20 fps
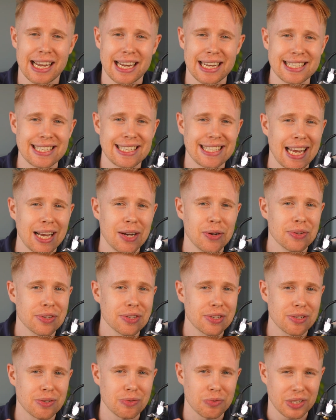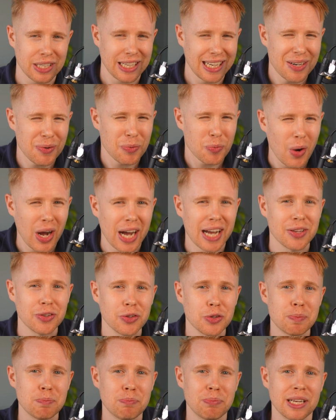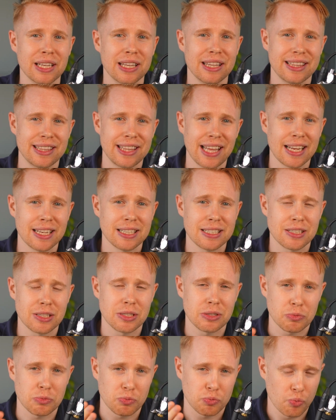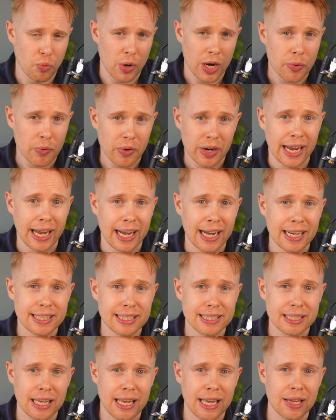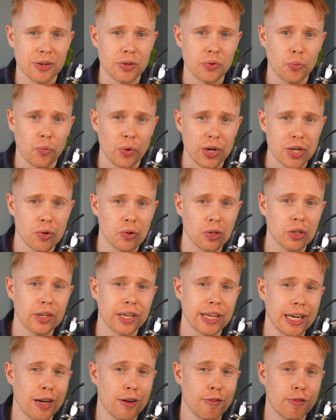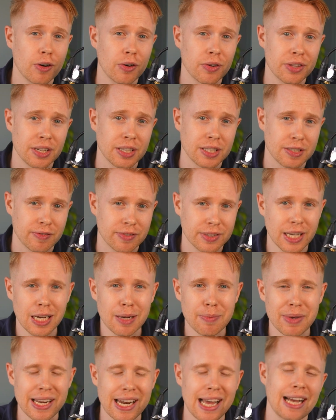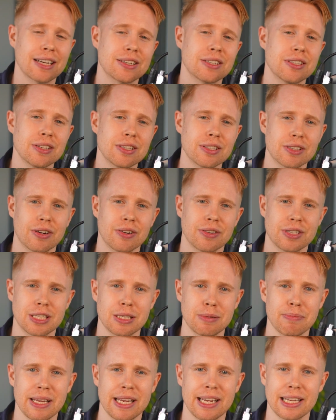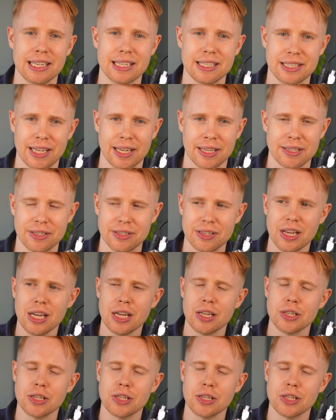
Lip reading: It sounds kind of wild, but that's where we're at. And when you look at how far things have come, it actually starts to make sense.